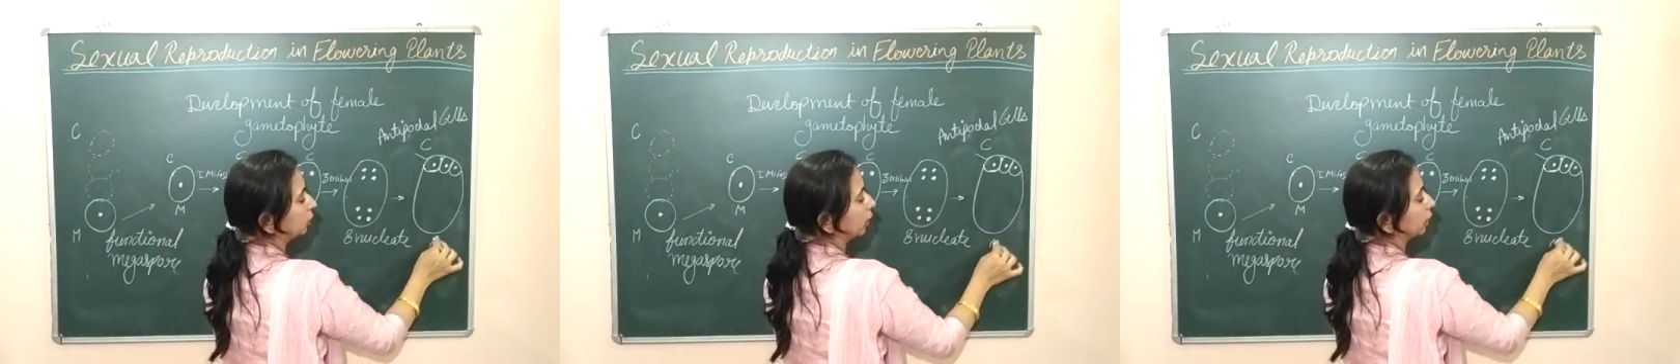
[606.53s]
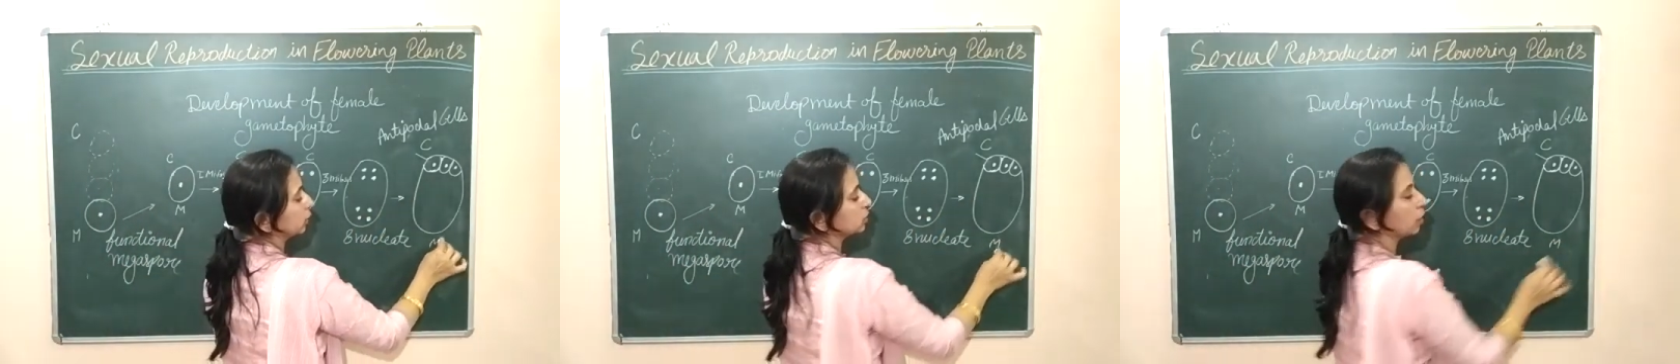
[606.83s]

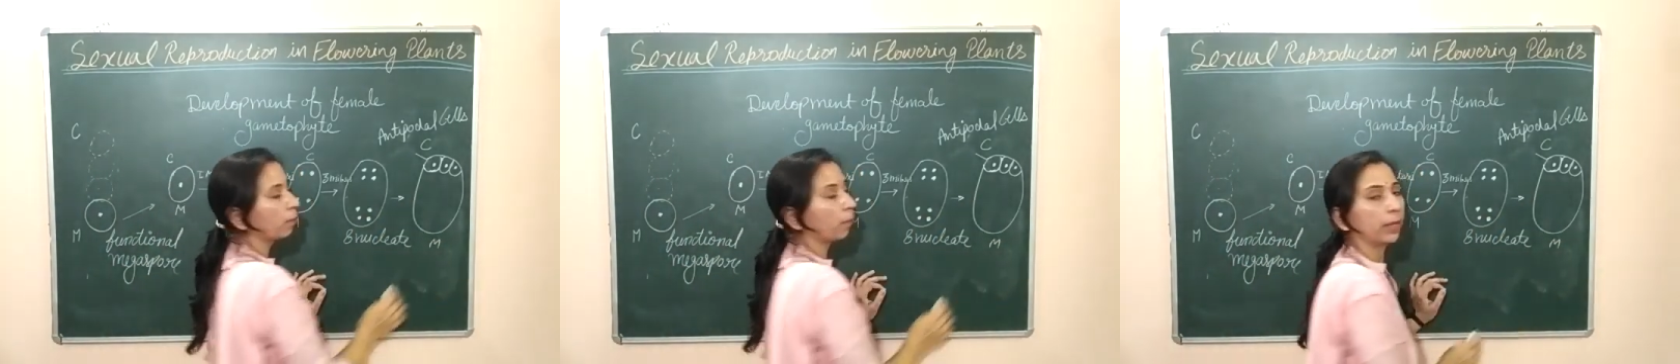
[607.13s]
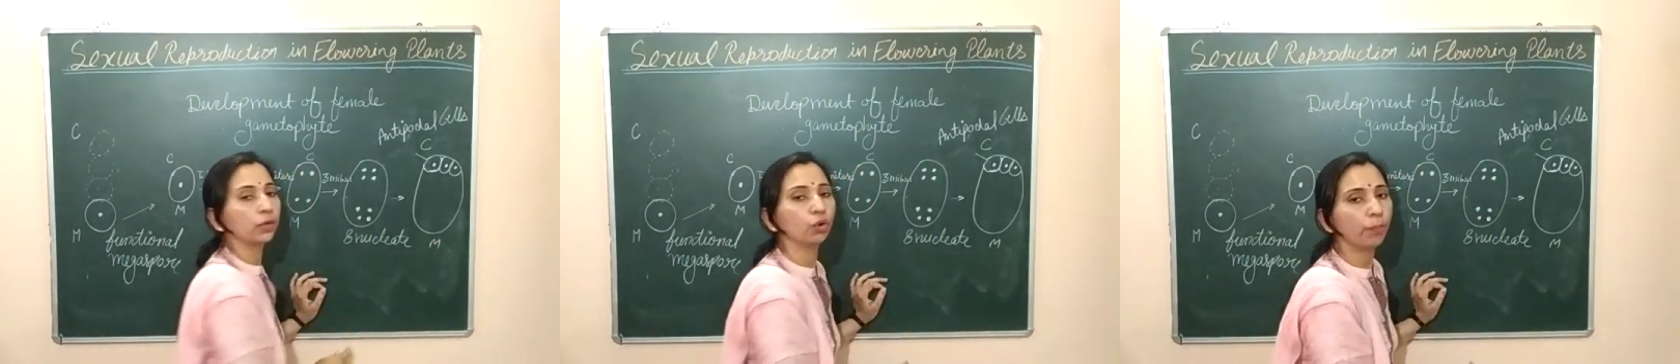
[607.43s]
that is the
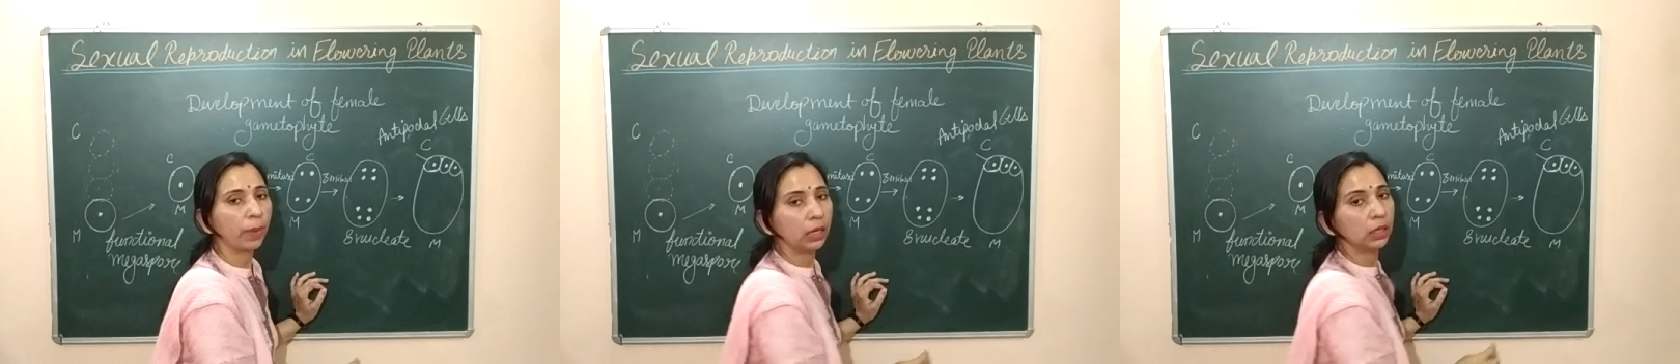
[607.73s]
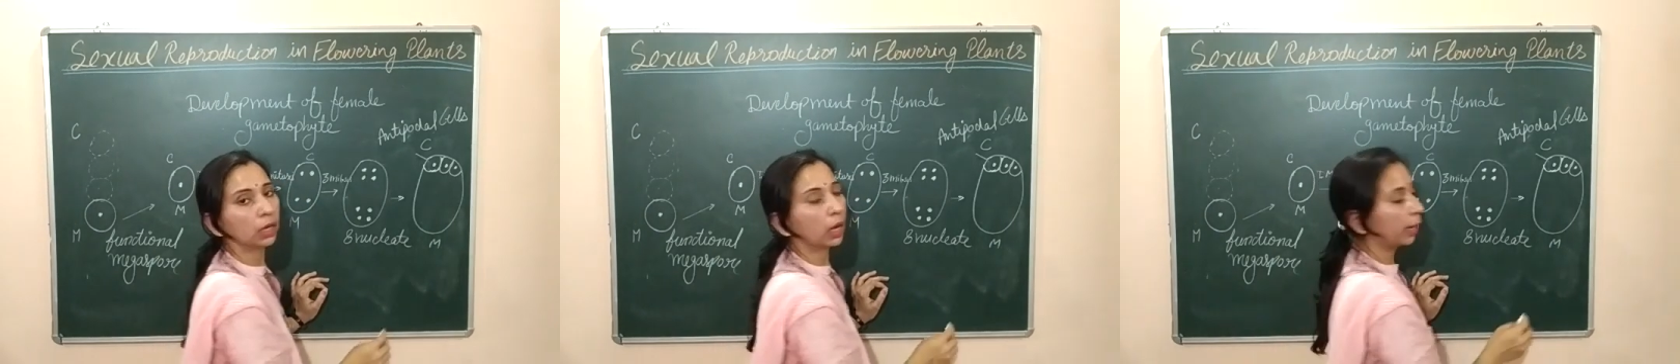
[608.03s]

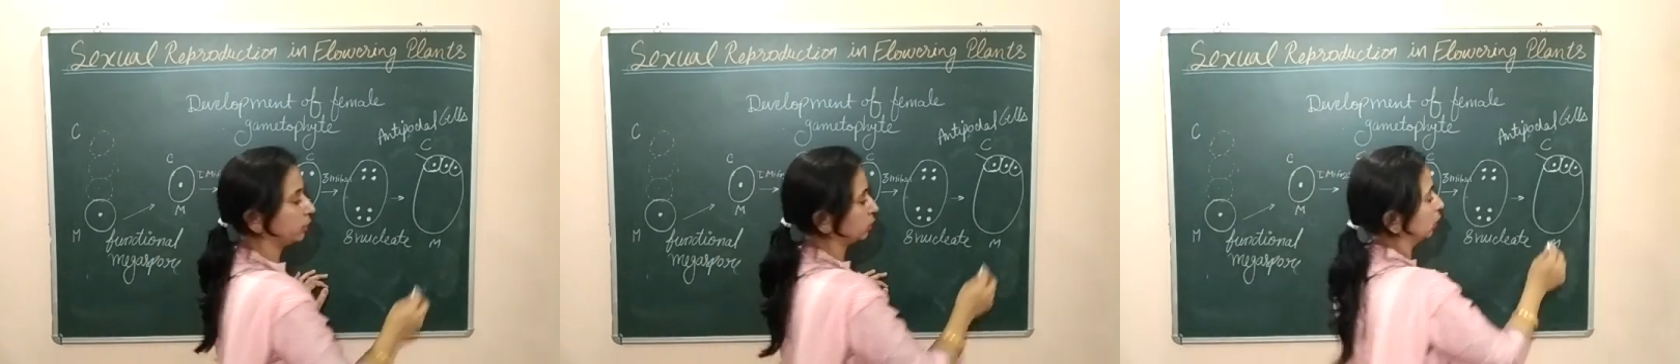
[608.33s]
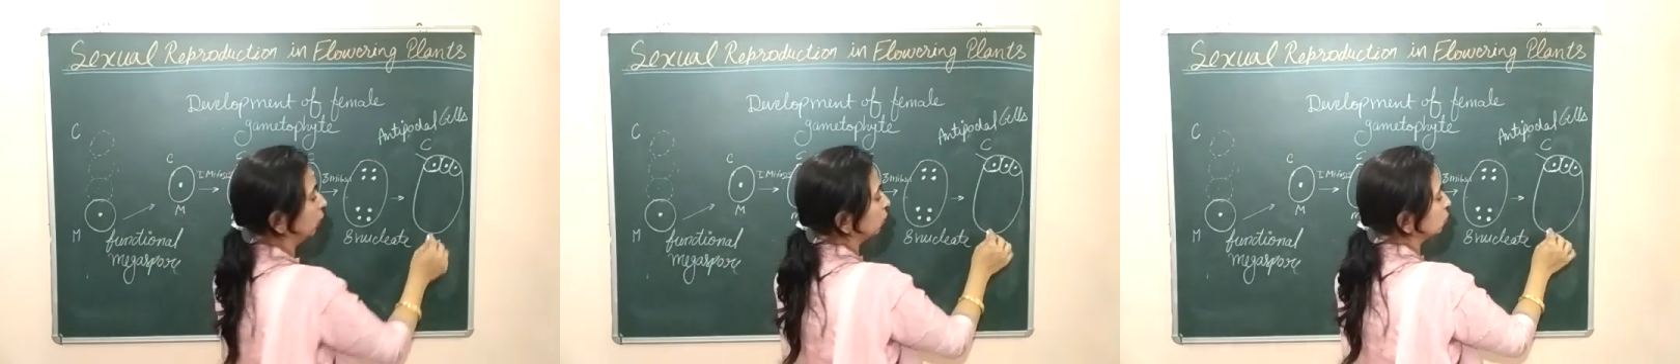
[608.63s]
micropylar ant.
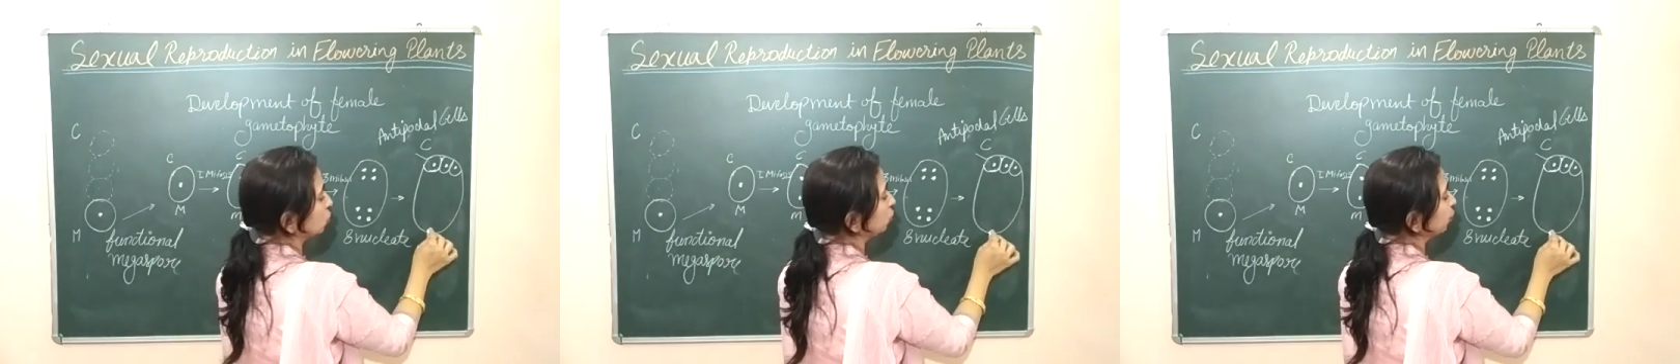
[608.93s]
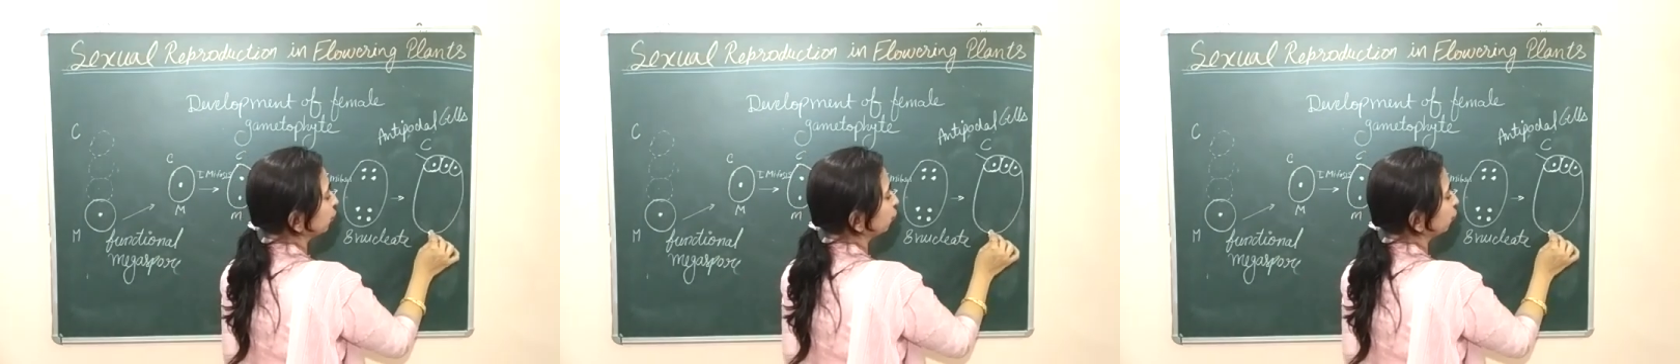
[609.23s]
So